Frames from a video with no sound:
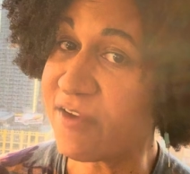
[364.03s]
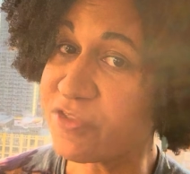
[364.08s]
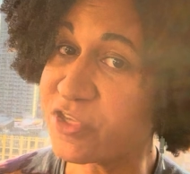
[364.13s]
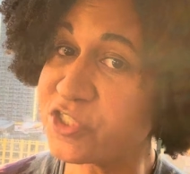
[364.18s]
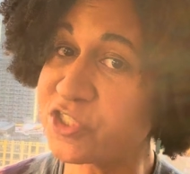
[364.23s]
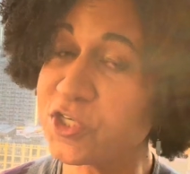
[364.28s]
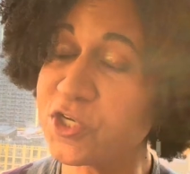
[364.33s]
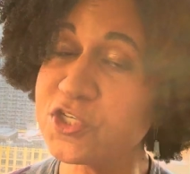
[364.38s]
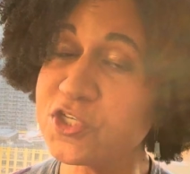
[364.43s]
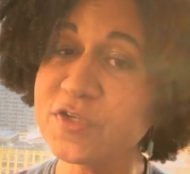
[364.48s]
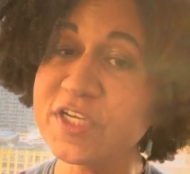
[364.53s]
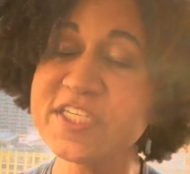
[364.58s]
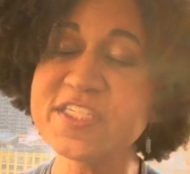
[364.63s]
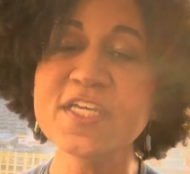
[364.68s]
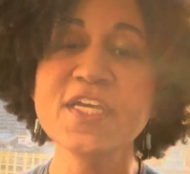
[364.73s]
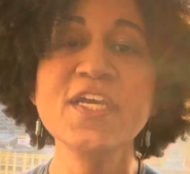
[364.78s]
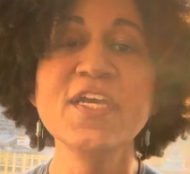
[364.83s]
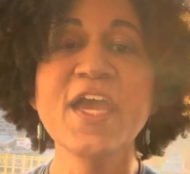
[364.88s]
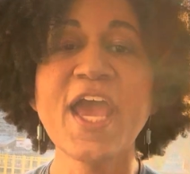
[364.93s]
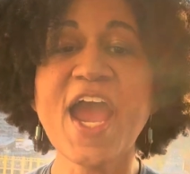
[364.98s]
the surgeries.
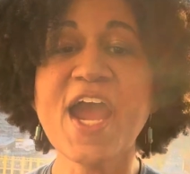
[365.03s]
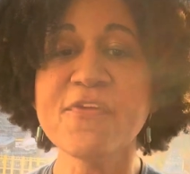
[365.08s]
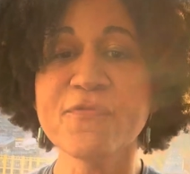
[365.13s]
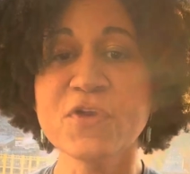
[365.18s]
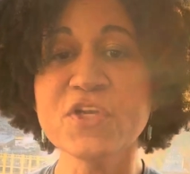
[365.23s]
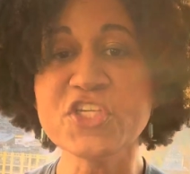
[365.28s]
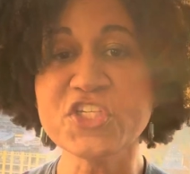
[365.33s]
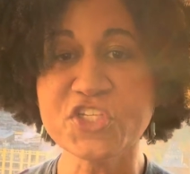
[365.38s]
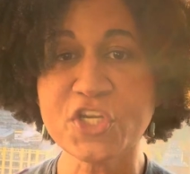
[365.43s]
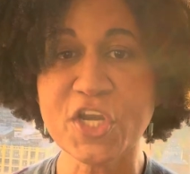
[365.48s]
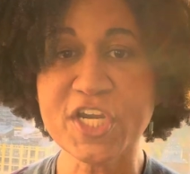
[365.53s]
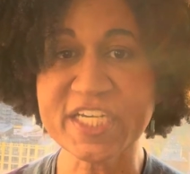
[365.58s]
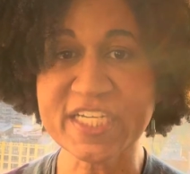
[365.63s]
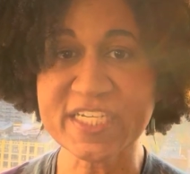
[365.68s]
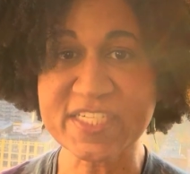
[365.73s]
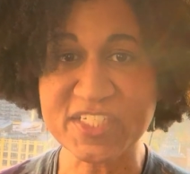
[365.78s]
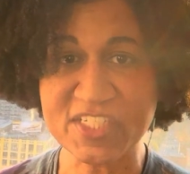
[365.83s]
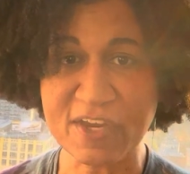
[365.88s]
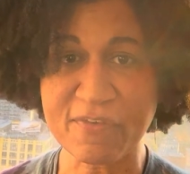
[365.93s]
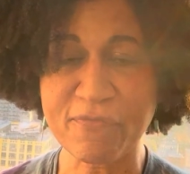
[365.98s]
Everyone's journey
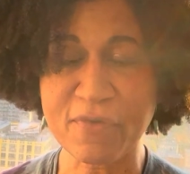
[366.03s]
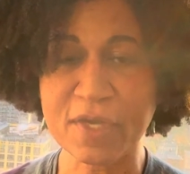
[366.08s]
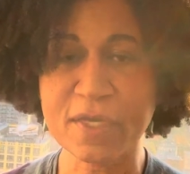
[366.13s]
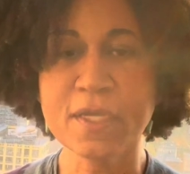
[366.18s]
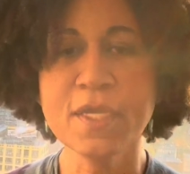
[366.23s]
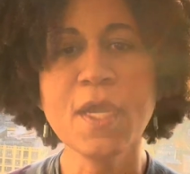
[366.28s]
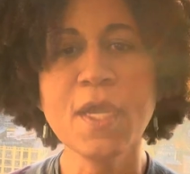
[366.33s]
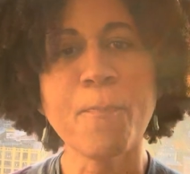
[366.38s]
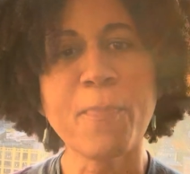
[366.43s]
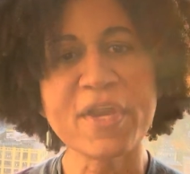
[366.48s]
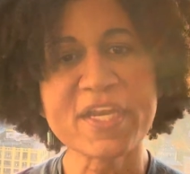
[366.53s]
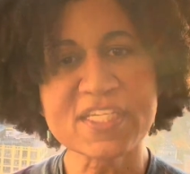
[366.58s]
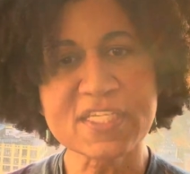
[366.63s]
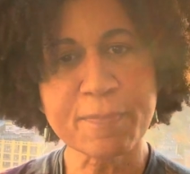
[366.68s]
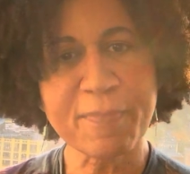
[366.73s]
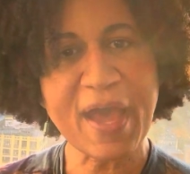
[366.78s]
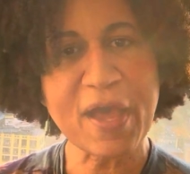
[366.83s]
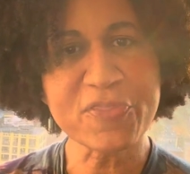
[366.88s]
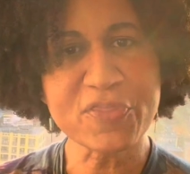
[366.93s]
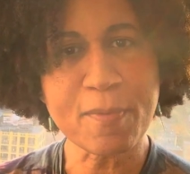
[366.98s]
is different, but it's
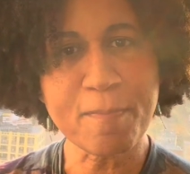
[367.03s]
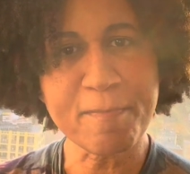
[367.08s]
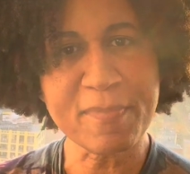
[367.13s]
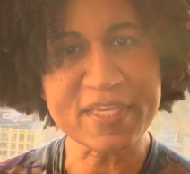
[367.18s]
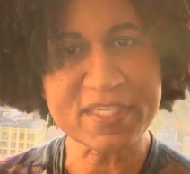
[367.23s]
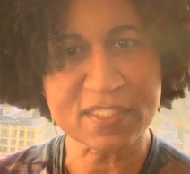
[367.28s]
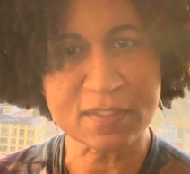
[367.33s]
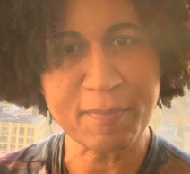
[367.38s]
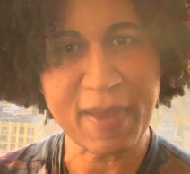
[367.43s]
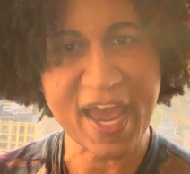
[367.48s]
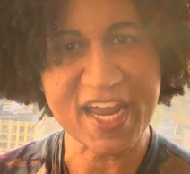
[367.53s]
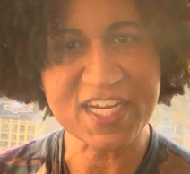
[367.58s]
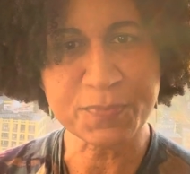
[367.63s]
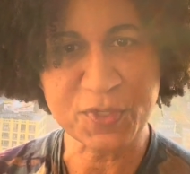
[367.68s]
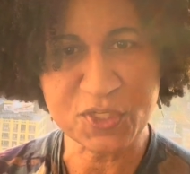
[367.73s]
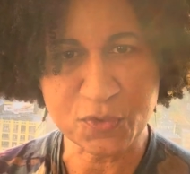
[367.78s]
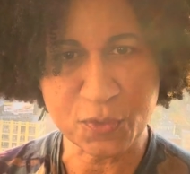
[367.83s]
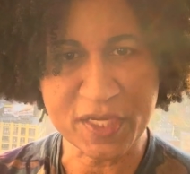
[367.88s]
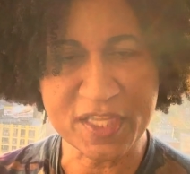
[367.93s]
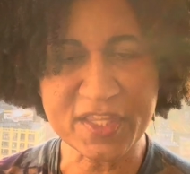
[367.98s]
about the mismatch
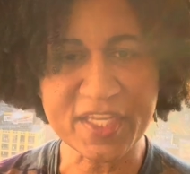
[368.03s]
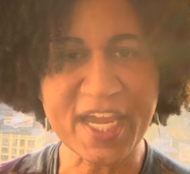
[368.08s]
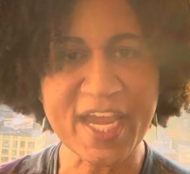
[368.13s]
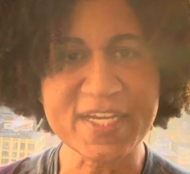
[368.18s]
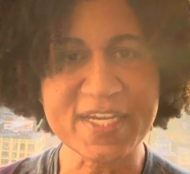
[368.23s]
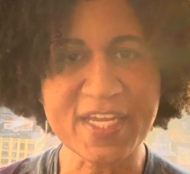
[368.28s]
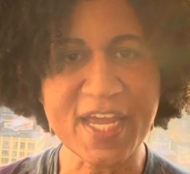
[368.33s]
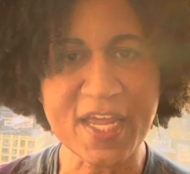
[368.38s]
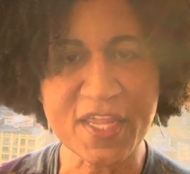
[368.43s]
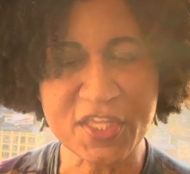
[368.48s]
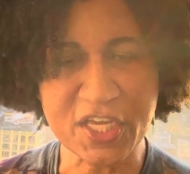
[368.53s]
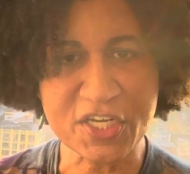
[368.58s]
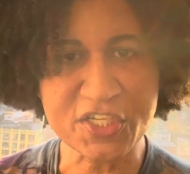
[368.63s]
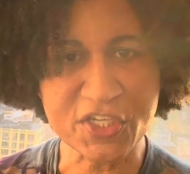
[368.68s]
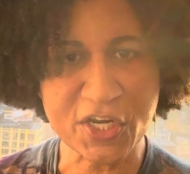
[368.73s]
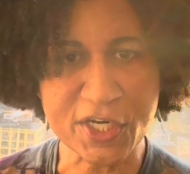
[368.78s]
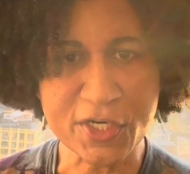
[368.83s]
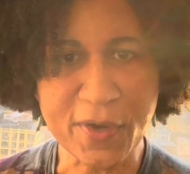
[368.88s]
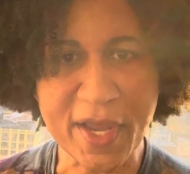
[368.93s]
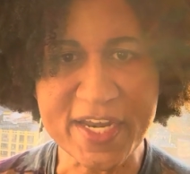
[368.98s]
between the
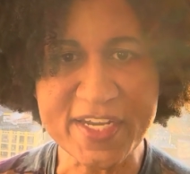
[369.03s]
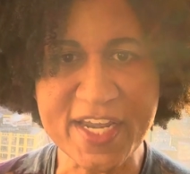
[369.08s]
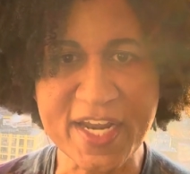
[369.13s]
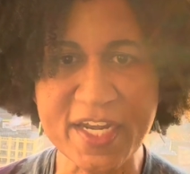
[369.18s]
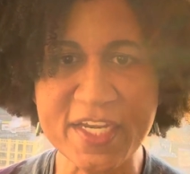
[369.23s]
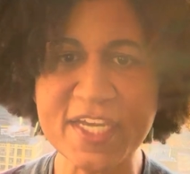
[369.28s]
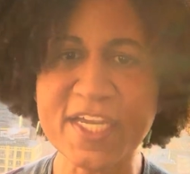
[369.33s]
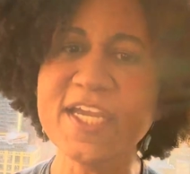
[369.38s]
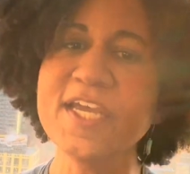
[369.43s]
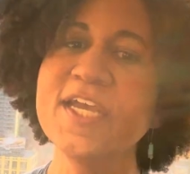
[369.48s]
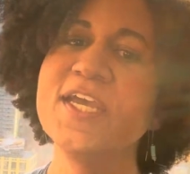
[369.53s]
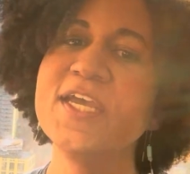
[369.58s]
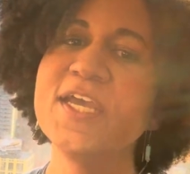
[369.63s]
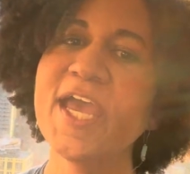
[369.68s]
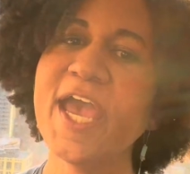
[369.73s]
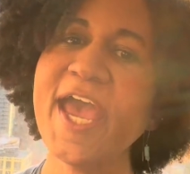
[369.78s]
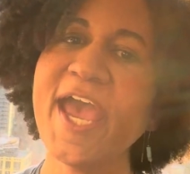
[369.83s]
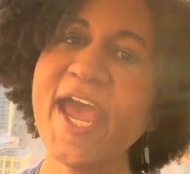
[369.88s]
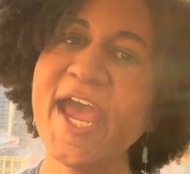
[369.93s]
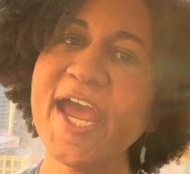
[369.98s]
internal identity
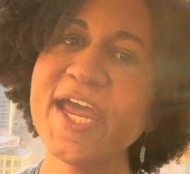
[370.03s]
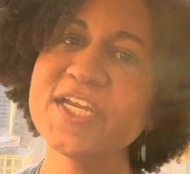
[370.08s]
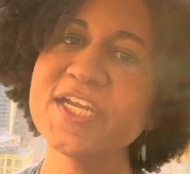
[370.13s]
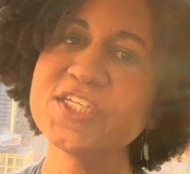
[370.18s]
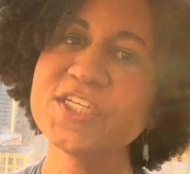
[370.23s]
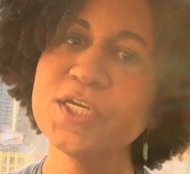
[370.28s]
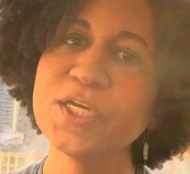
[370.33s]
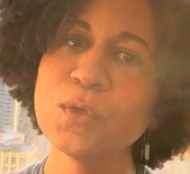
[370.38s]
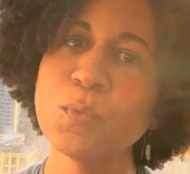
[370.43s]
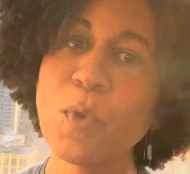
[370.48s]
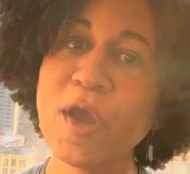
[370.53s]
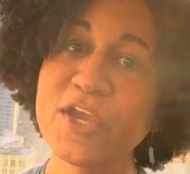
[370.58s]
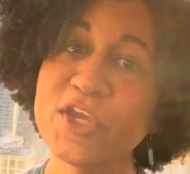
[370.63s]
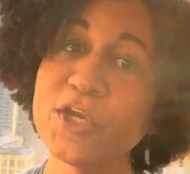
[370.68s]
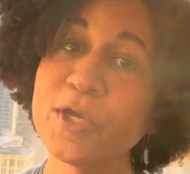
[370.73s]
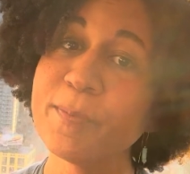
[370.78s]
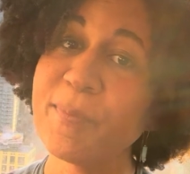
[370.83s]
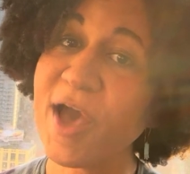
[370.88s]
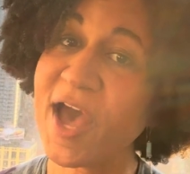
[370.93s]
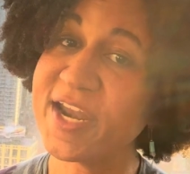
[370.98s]
and what
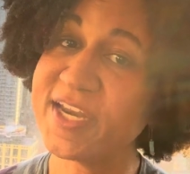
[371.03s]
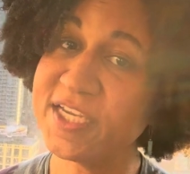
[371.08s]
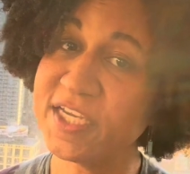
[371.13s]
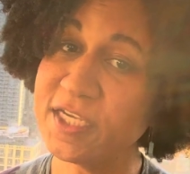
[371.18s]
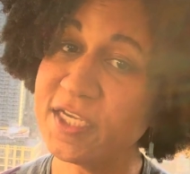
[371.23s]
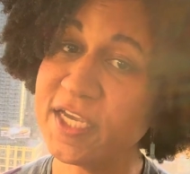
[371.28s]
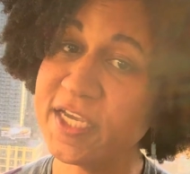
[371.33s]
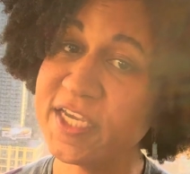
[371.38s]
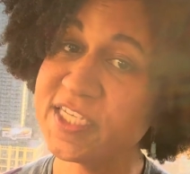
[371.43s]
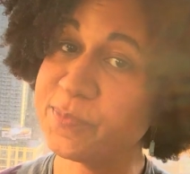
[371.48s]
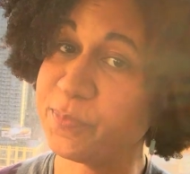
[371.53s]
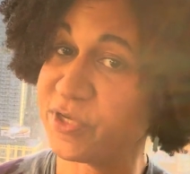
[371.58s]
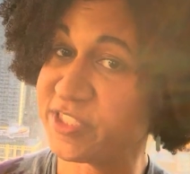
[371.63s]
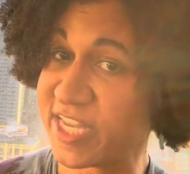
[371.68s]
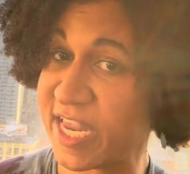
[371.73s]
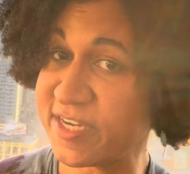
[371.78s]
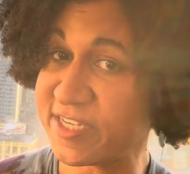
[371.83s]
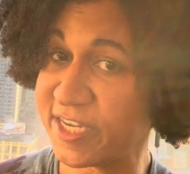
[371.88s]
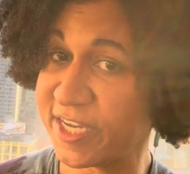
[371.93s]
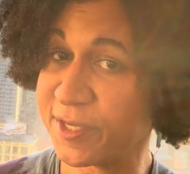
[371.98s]
your body is
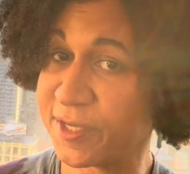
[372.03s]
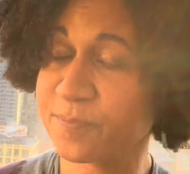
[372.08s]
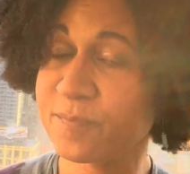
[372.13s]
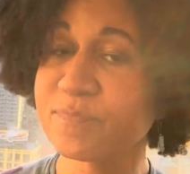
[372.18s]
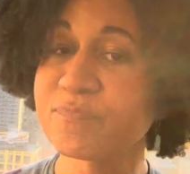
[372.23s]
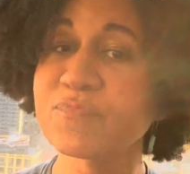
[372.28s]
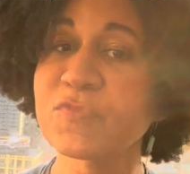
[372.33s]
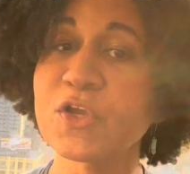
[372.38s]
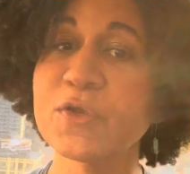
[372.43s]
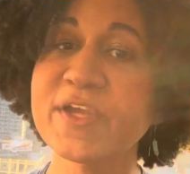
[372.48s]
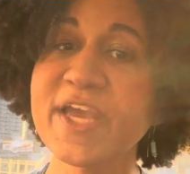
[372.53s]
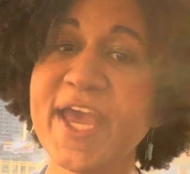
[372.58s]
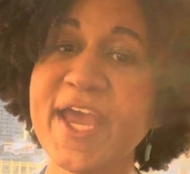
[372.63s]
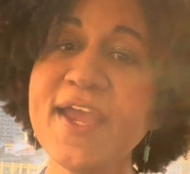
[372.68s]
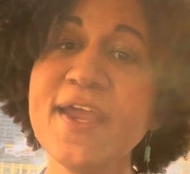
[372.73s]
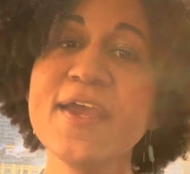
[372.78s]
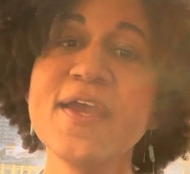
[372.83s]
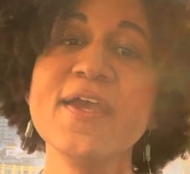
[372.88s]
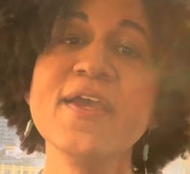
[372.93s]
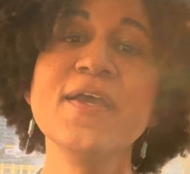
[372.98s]
presenting,
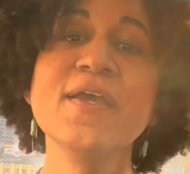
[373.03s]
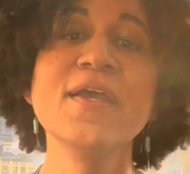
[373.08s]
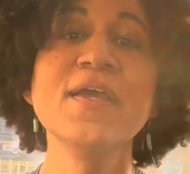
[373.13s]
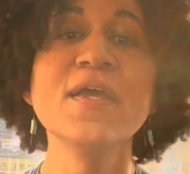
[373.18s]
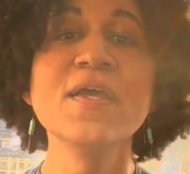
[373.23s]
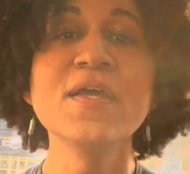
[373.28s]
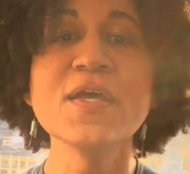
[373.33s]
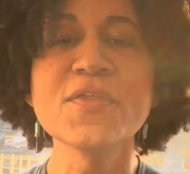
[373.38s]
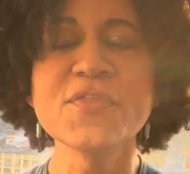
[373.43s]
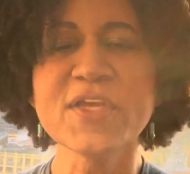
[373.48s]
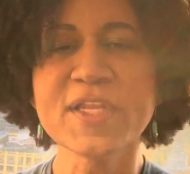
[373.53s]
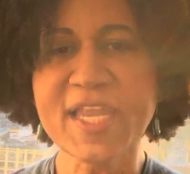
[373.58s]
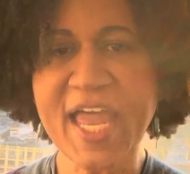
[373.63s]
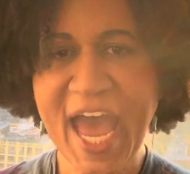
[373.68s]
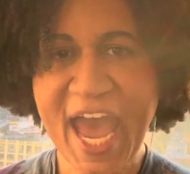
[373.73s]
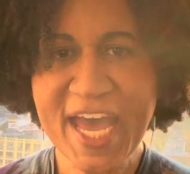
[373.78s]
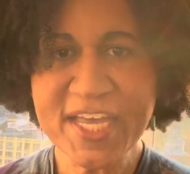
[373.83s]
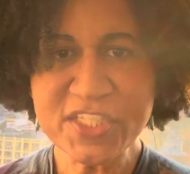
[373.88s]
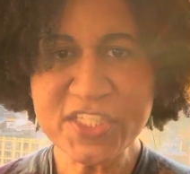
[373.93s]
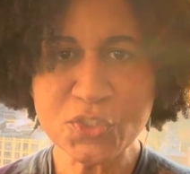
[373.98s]
okay? The
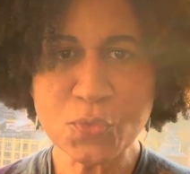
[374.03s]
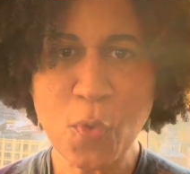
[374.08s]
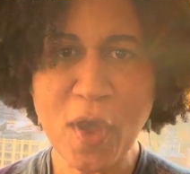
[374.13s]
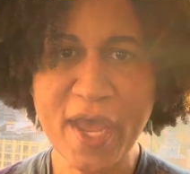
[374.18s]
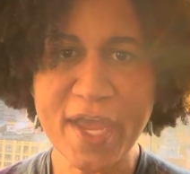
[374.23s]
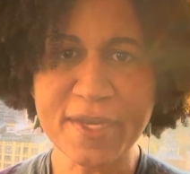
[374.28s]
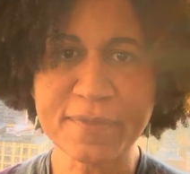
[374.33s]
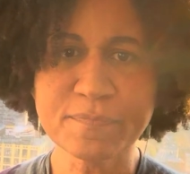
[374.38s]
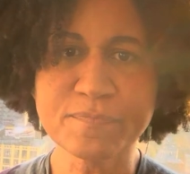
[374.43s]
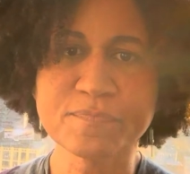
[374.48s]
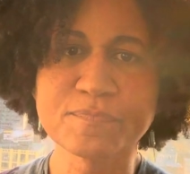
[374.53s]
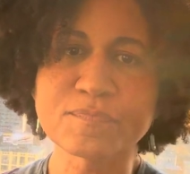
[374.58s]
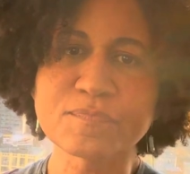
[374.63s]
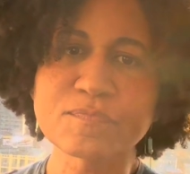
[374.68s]
last one